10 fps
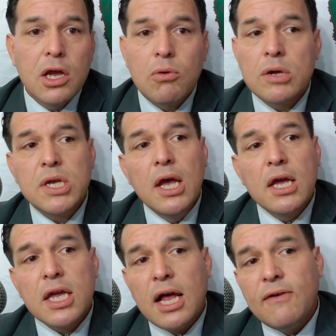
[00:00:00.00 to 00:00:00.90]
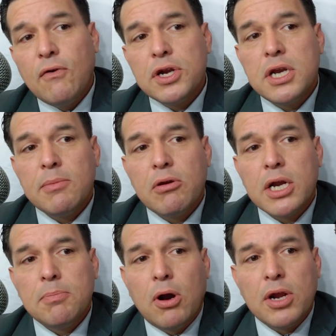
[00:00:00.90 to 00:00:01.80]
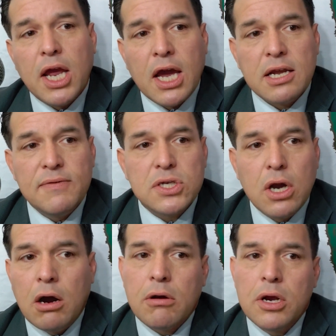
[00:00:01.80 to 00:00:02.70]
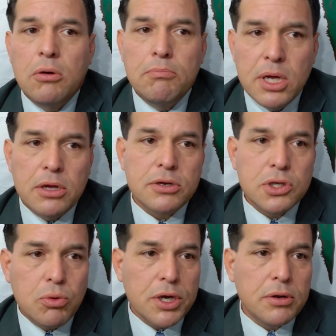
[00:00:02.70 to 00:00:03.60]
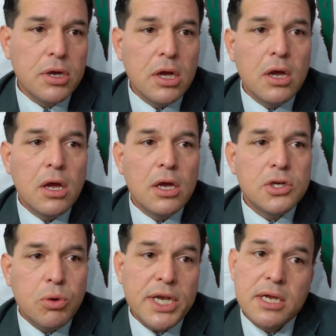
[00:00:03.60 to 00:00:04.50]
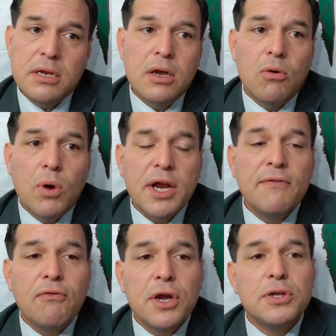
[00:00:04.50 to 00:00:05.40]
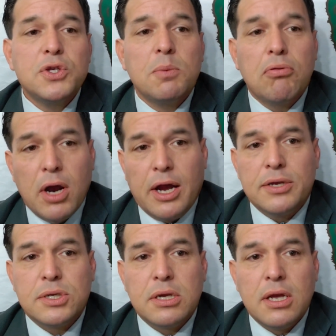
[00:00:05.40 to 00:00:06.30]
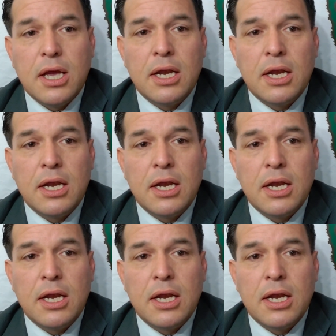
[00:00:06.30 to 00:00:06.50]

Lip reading: Quotes, California Democratic Party activist R.L. Miller tweeted, "What a friggin' surprise.